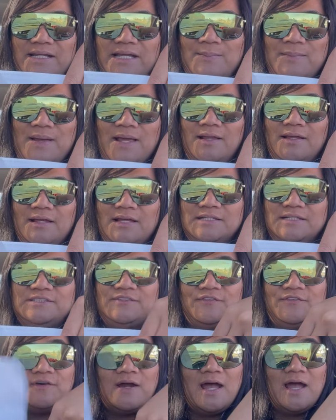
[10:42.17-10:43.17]
email is
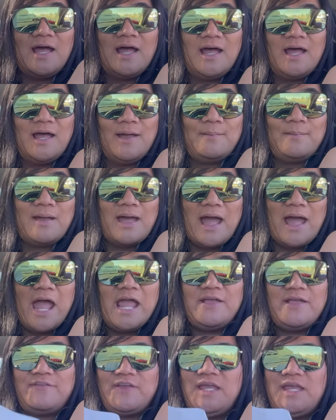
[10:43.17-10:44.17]
from
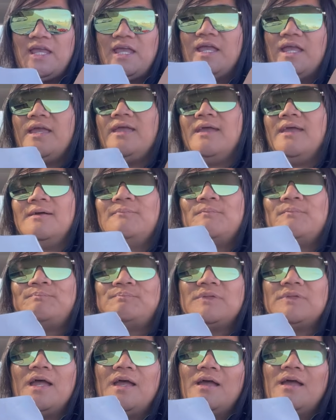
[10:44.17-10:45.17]
Ivy.
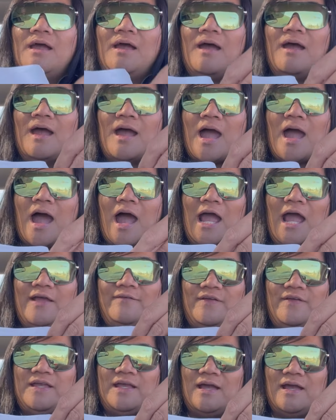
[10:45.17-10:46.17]

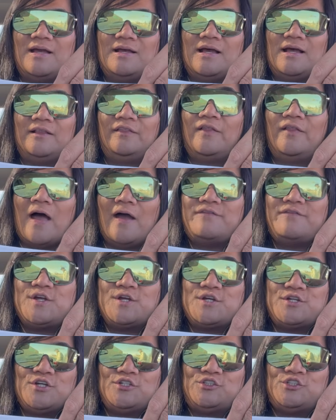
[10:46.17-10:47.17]
Ivy, love
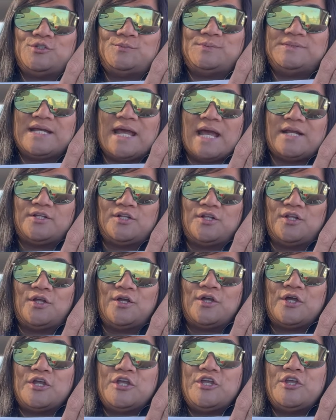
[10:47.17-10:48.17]
your YouTube
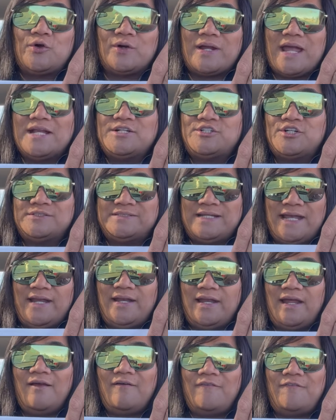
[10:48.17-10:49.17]
channel. You're
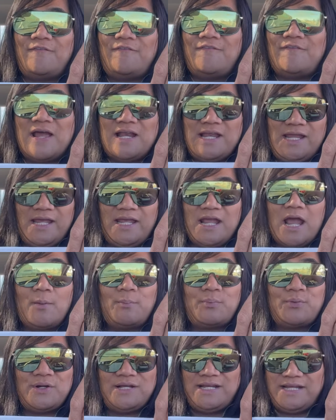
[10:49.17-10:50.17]
entertaining, funny,
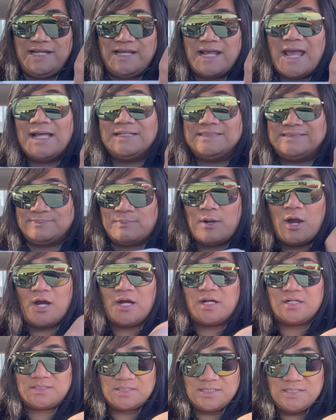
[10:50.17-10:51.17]
pretty, and
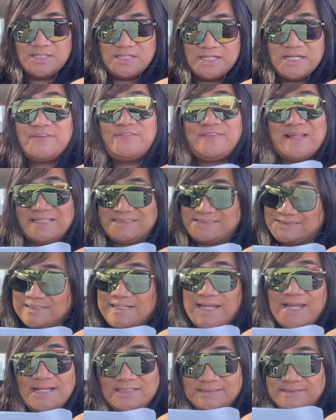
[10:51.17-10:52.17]
smart. If that's the
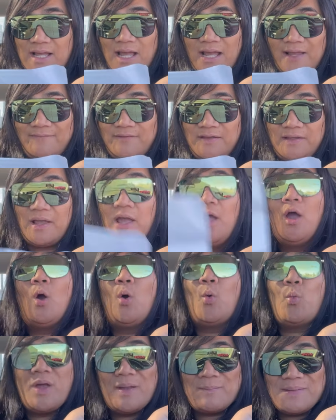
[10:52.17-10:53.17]
case, Ivy,
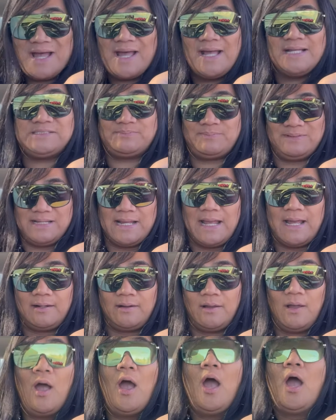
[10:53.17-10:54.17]
where my husband at?
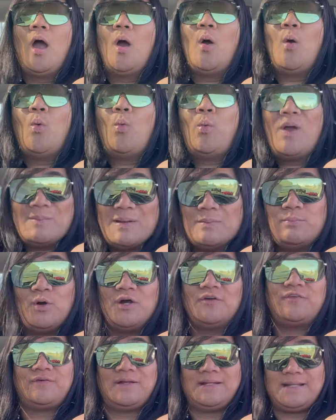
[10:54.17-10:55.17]
Where my
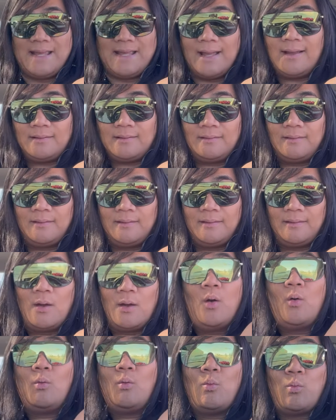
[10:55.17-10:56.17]
boyfriend at?
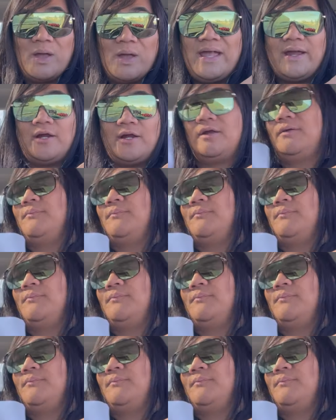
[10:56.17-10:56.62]
Where?